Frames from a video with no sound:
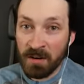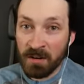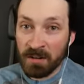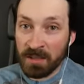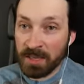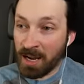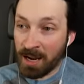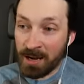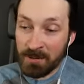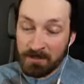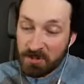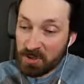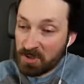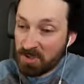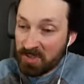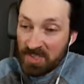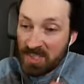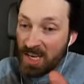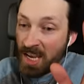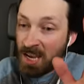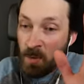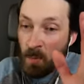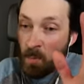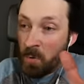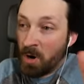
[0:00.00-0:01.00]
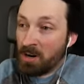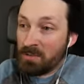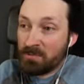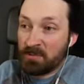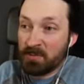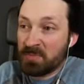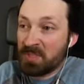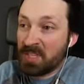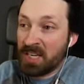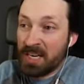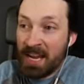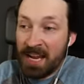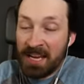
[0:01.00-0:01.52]
Like, I'm just saying, one of
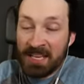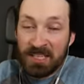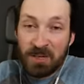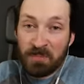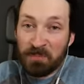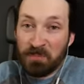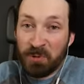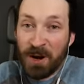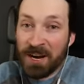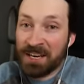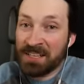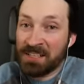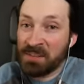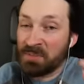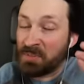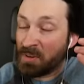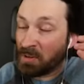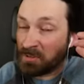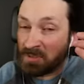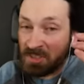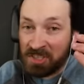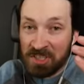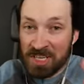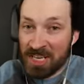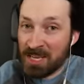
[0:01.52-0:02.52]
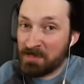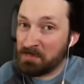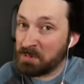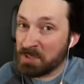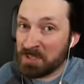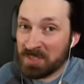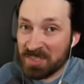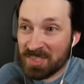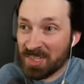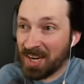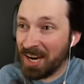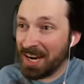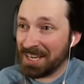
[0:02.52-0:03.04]
them's going to end up pregnant. They're deep
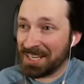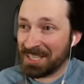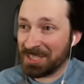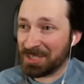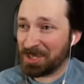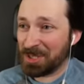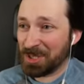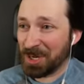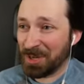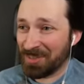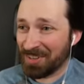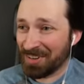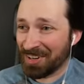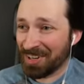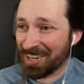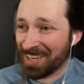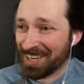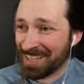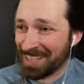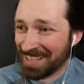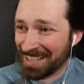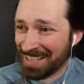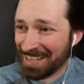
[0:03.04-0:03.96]
inside each other.